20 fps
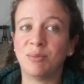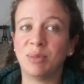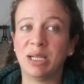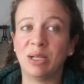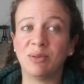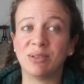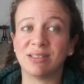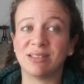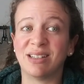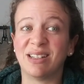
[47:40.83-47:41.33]
he
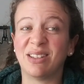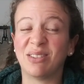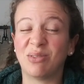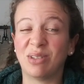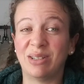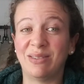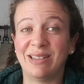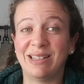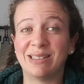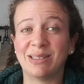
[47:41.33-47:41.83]
was like
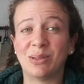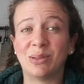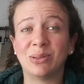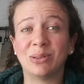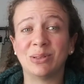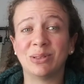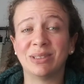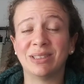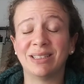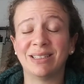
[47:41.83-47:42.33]
3 weeks
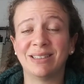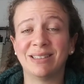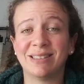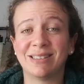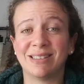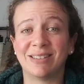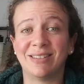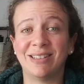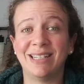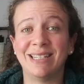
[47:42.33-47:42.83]
old.
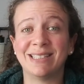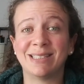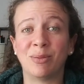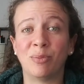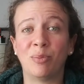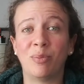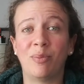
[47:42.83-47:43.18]
So he's a